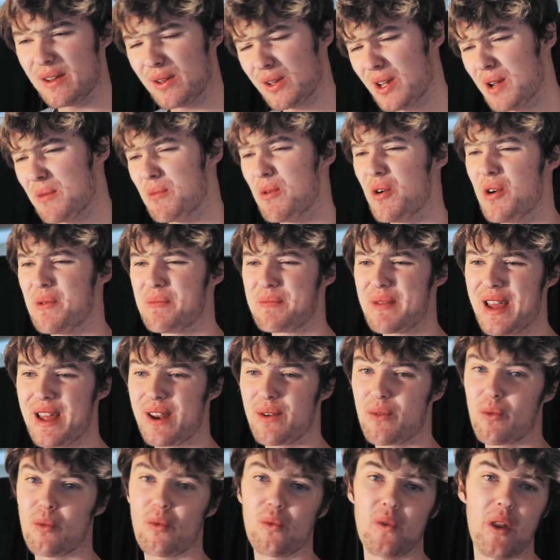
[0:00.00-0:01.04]
come on,
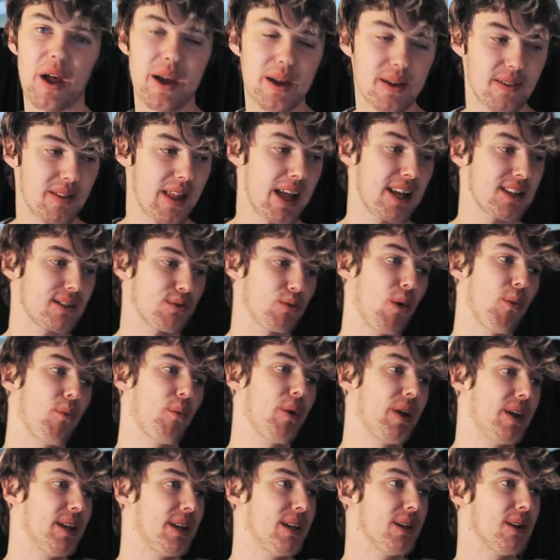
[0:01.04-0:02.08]
man. Like, that's what
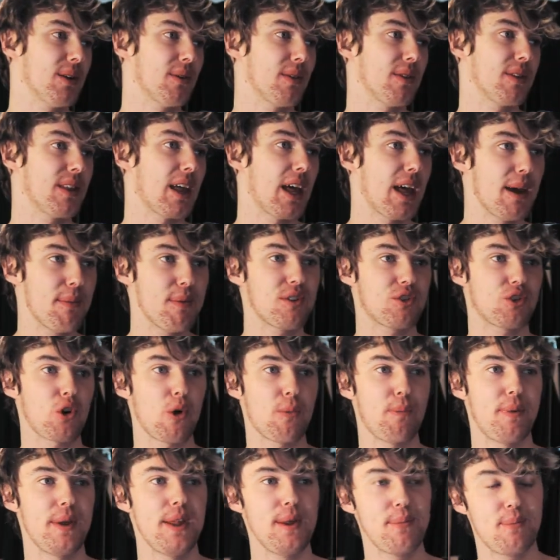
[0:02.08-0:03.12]
the
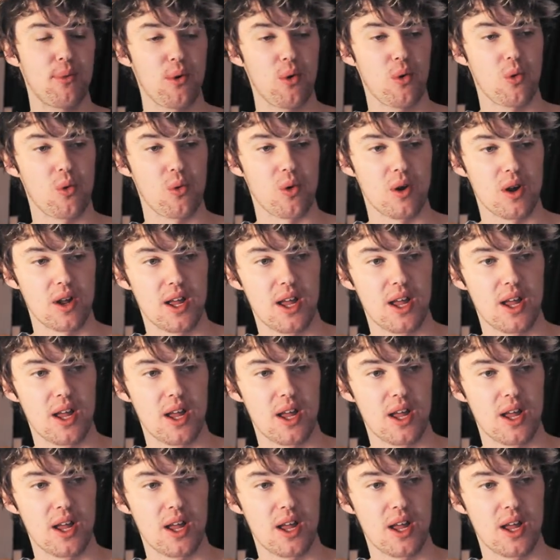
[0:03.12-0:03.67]
immature people,